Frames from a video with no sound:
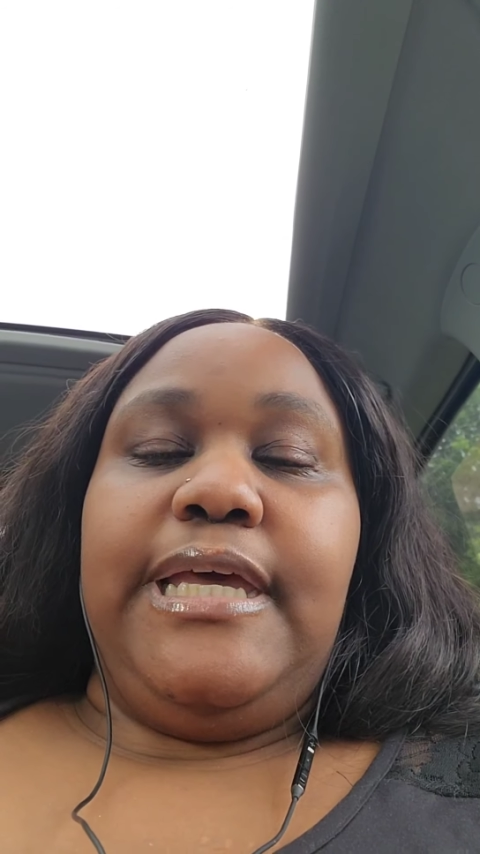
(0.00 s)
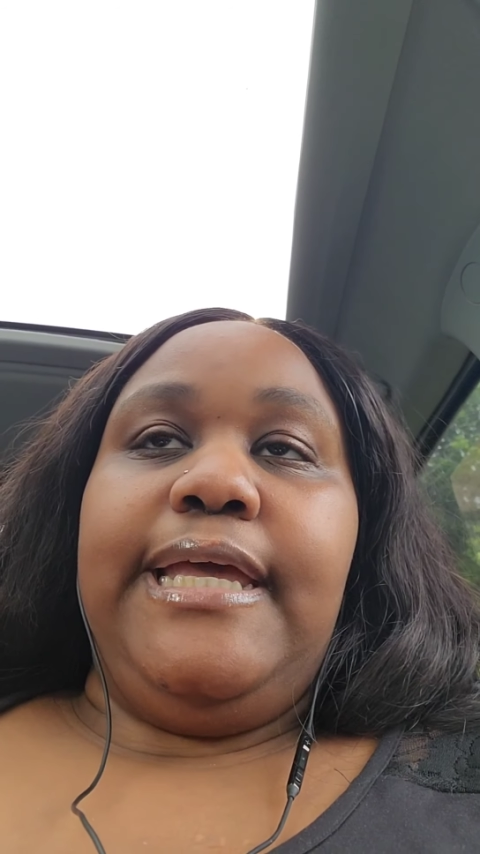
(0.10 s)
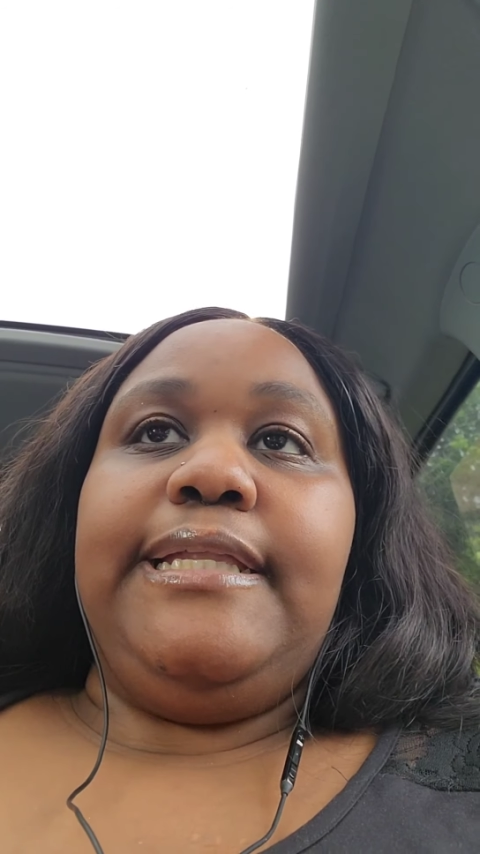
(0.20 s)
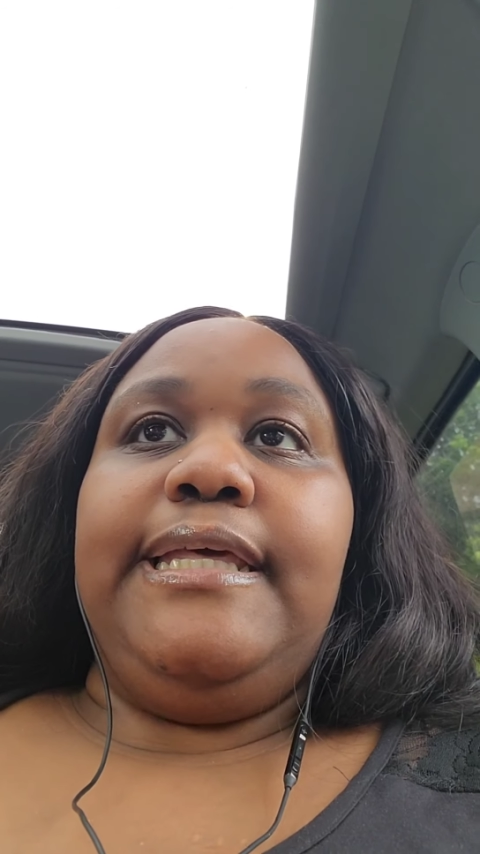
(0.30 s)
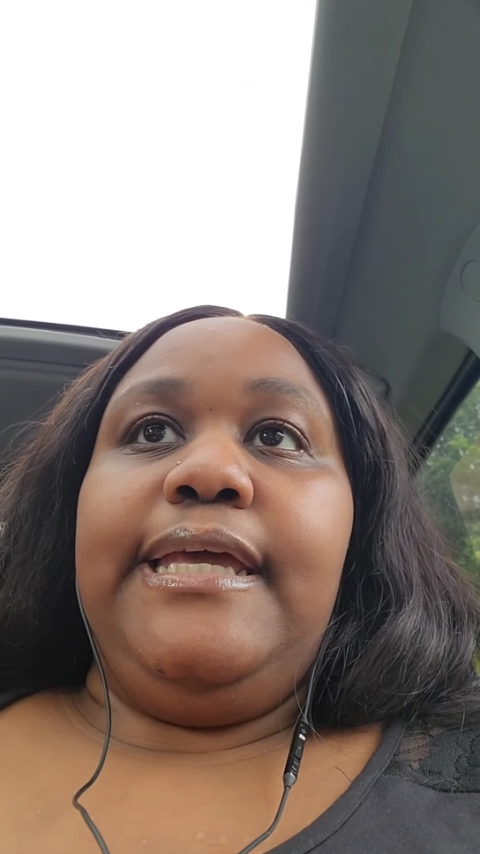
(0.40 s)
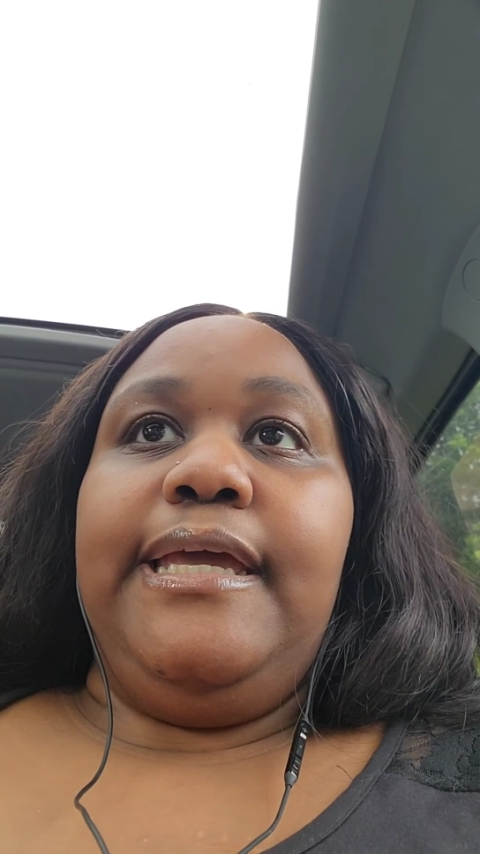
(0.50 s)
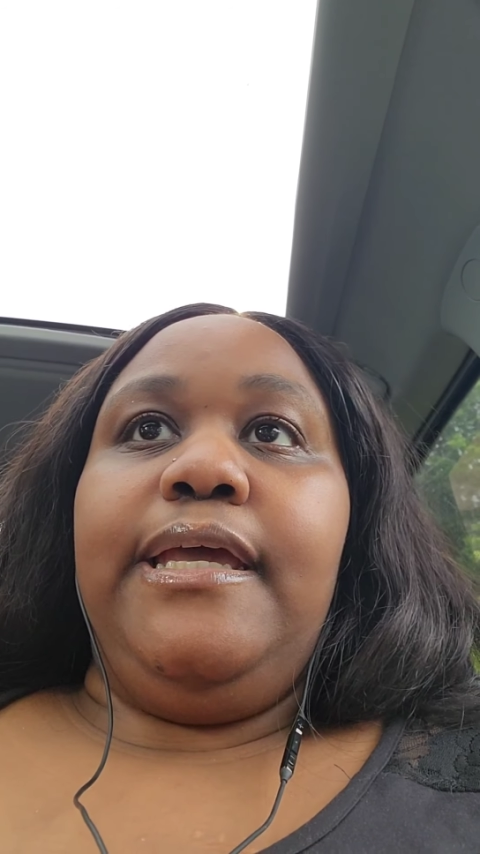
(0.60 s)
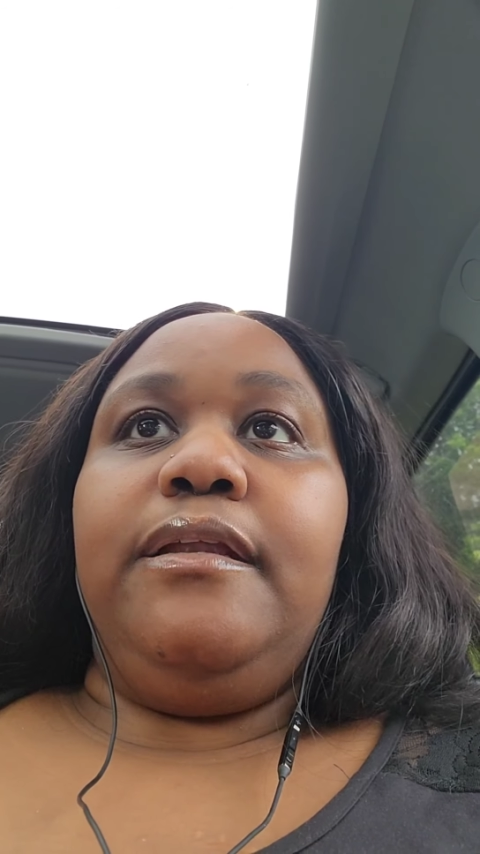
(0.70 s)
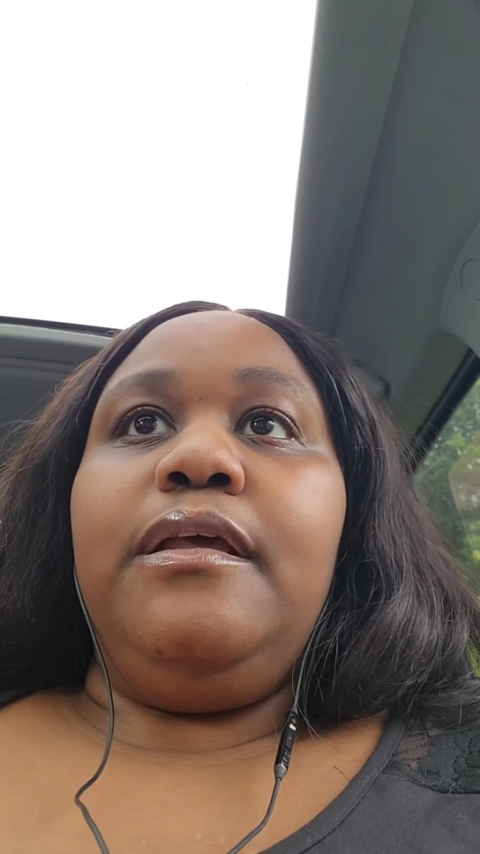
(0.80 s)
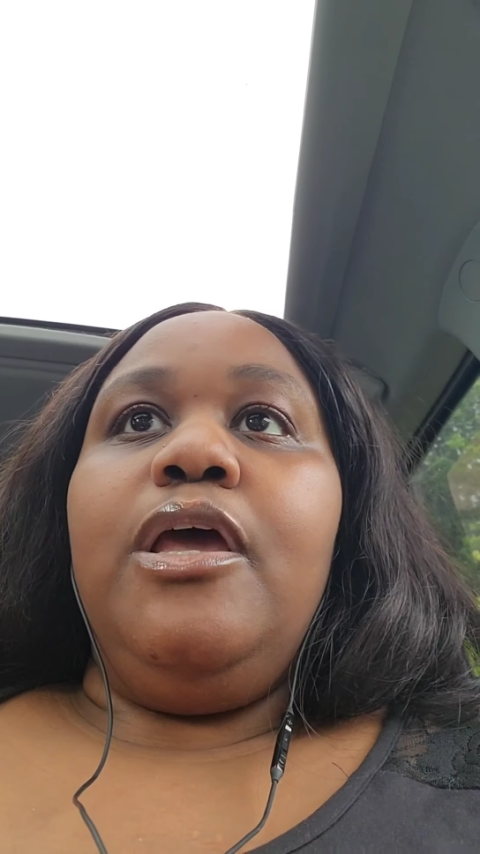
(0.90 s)
And
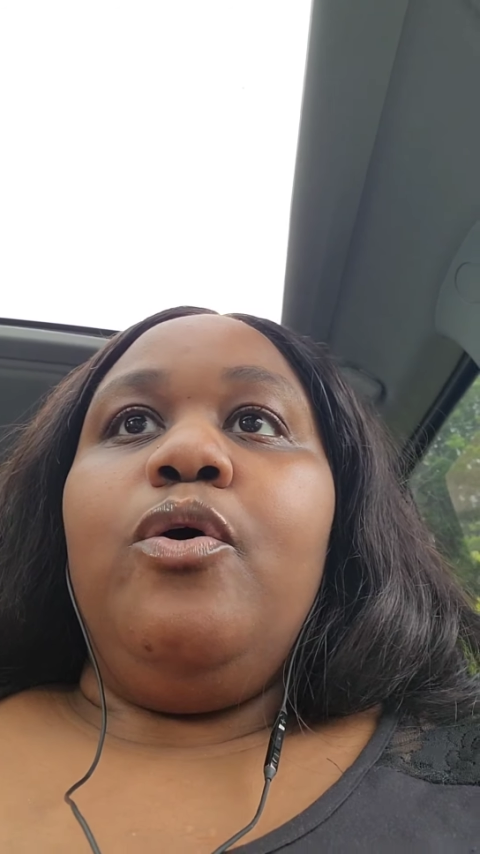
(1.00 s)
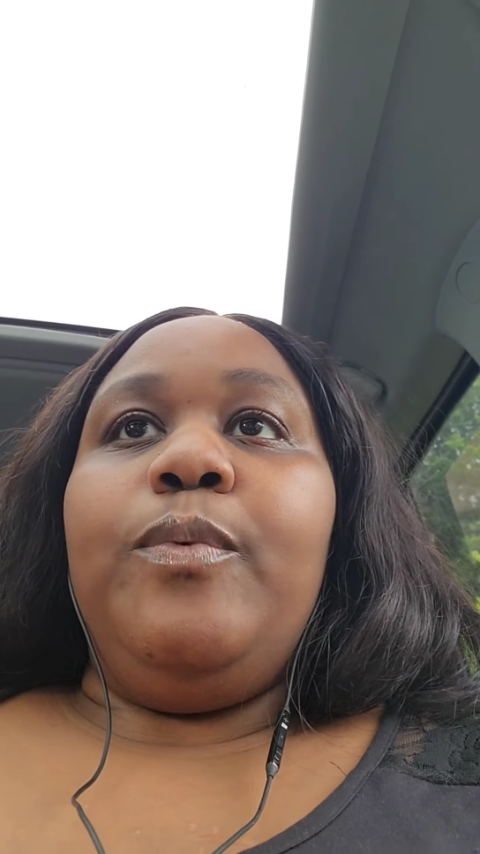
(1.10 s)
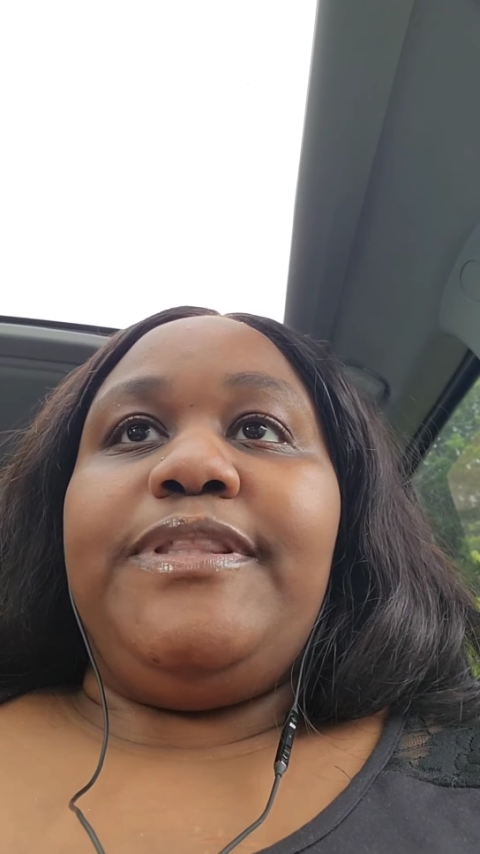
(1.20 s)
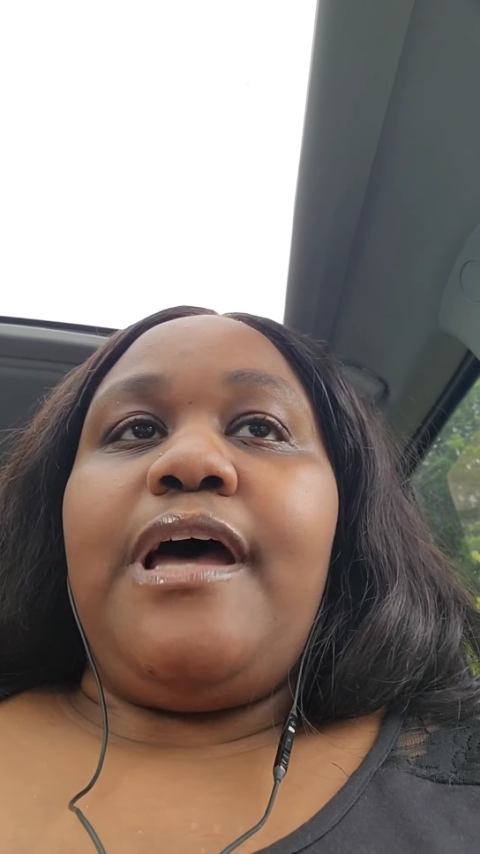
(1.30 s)
then with the